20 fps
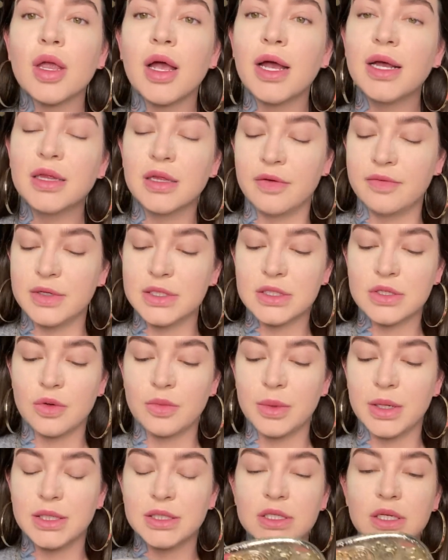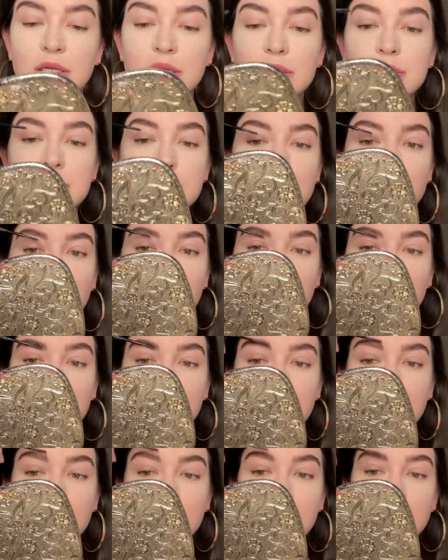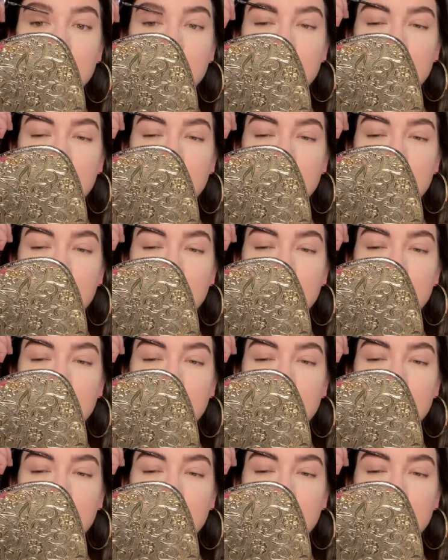I love it so much. It's so good.